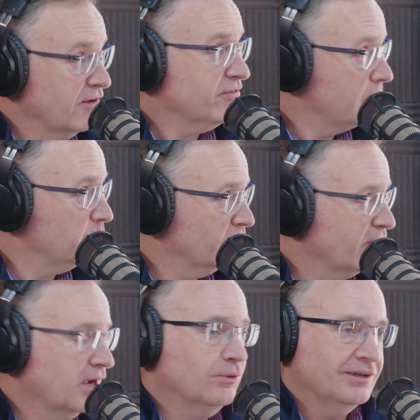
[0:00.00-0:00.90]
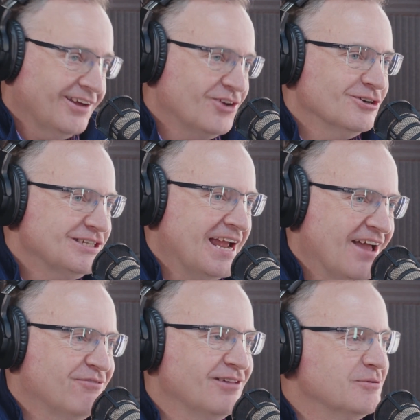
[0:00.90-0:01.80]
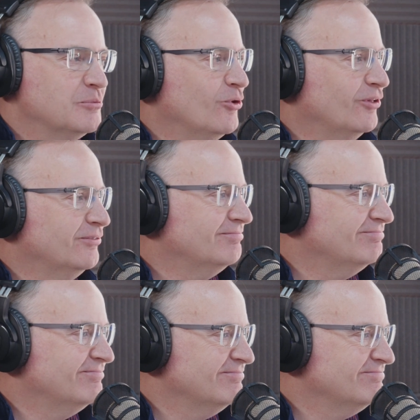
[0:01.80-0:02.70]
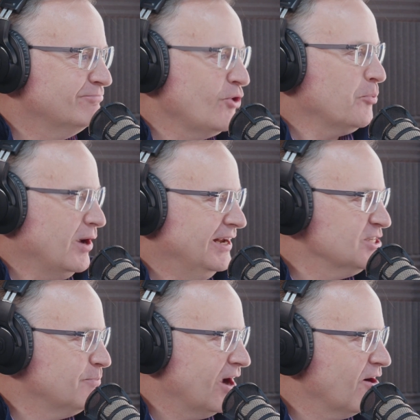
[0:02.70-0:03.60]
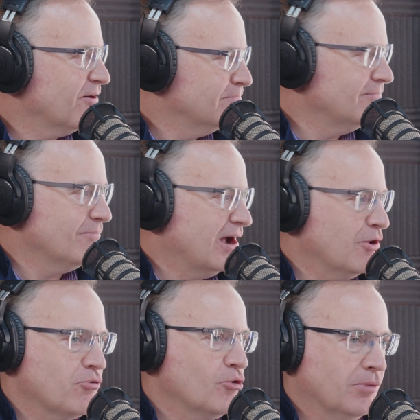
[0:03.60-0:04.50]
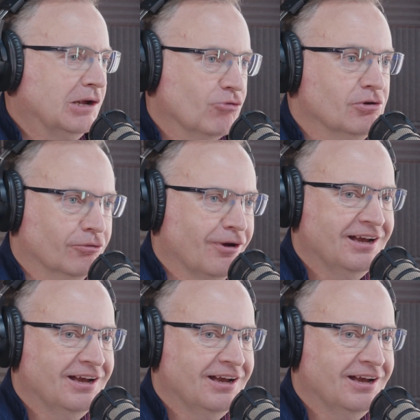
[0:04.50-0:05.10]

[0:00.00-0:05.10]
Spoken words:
flammable, right? We understand how flammable propane is by our propane grill, right?